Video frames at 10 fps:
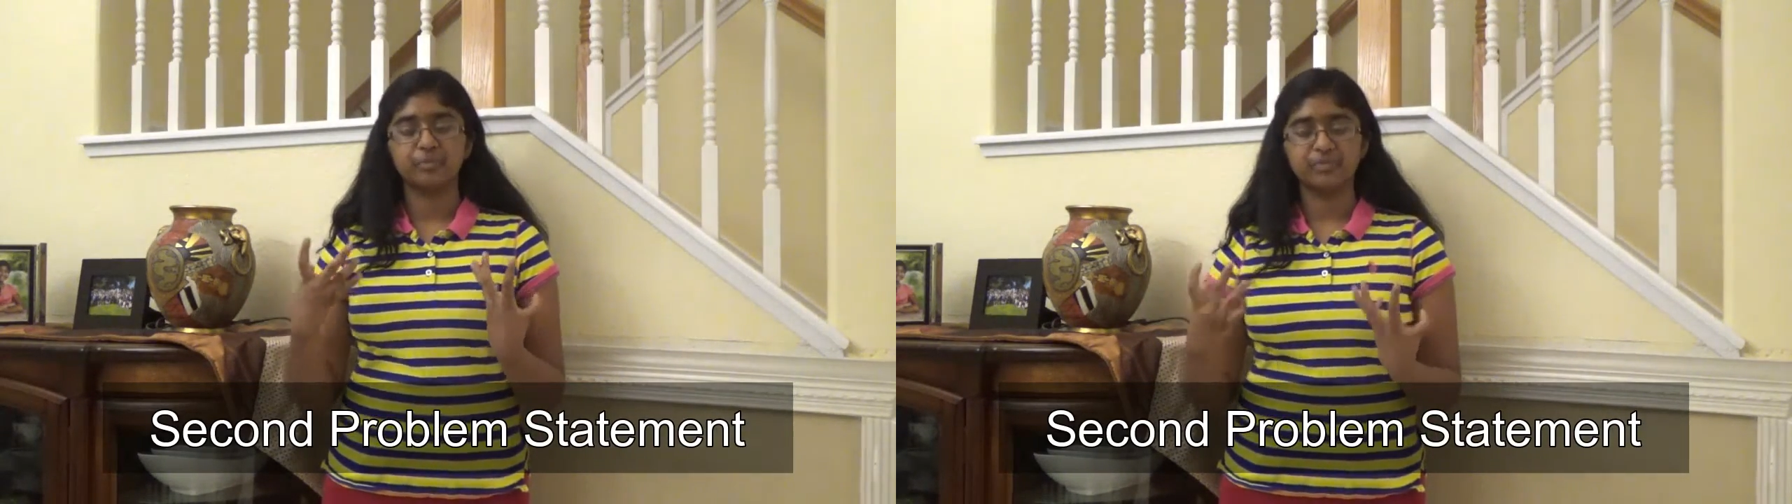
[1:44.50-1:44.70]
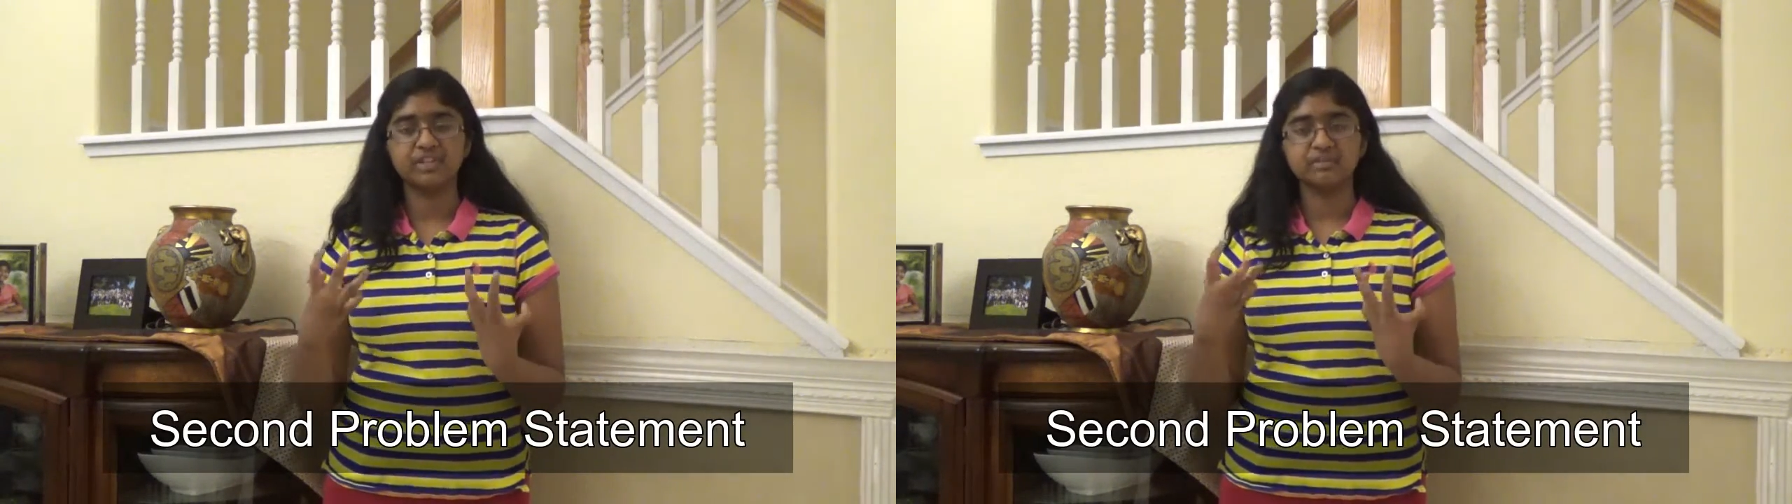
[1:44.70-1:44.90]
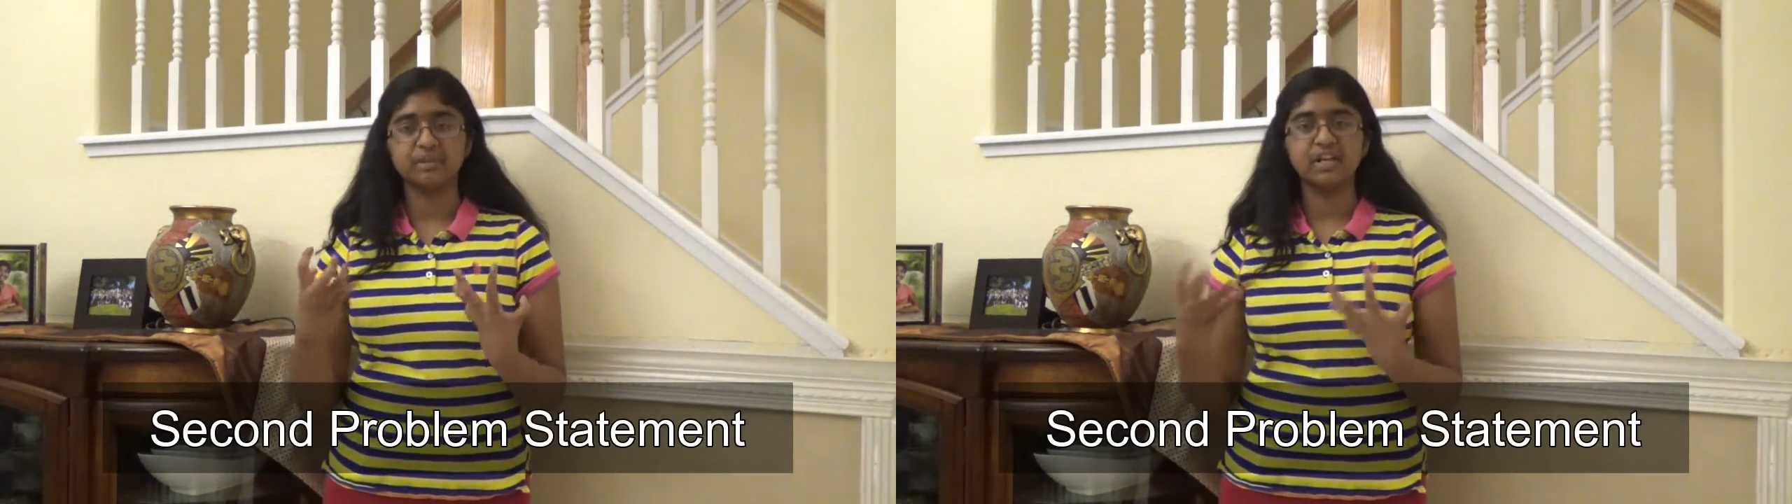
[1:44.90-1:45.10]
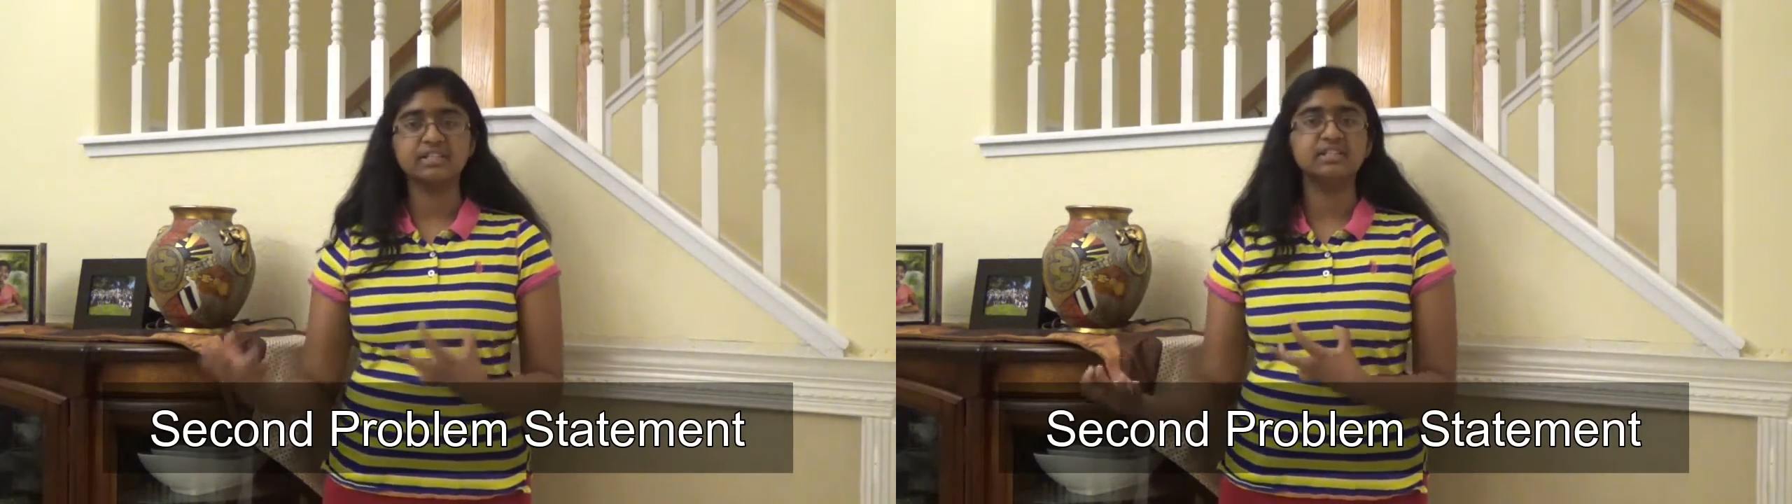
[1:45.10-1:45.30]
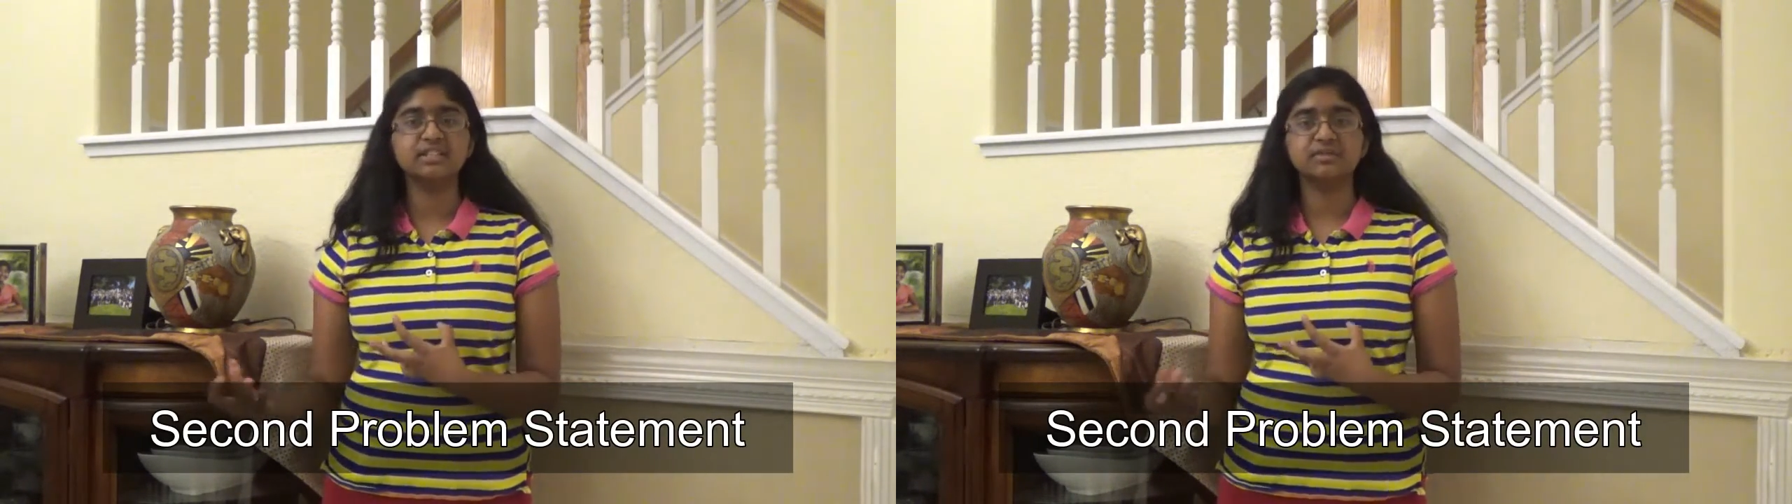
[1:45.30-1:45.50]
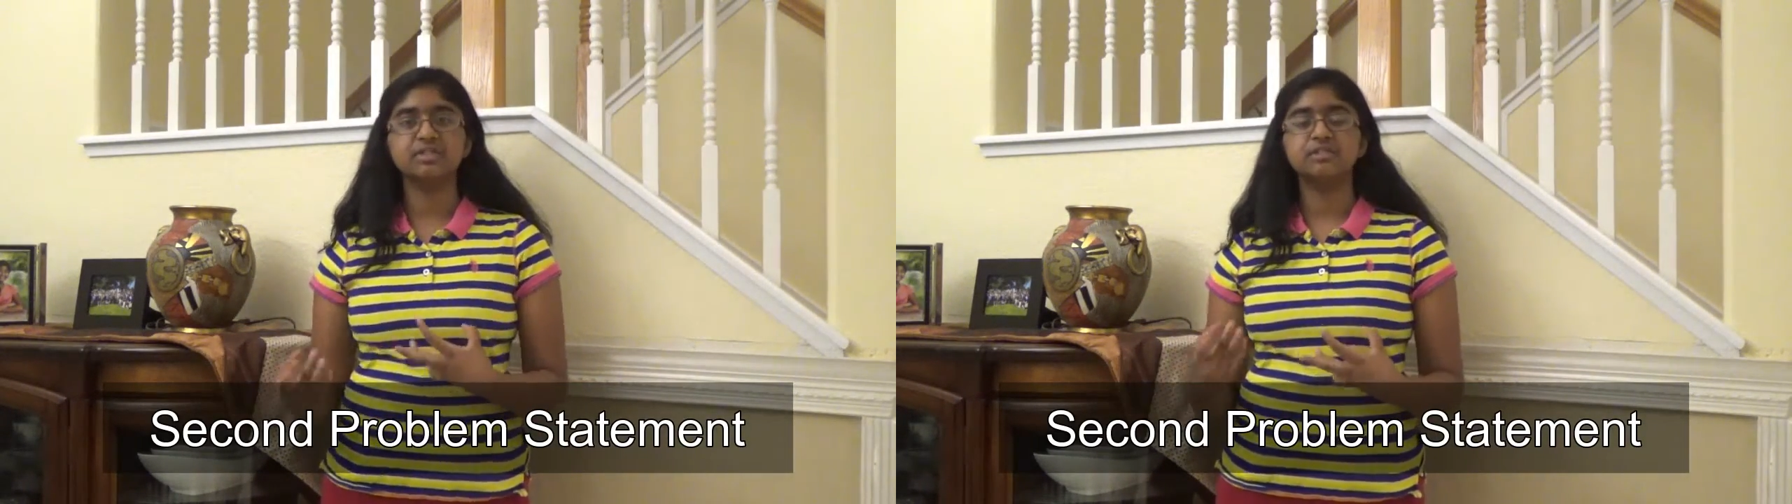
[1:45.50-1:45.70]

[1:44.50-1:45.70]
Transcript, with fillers: The, because of this, when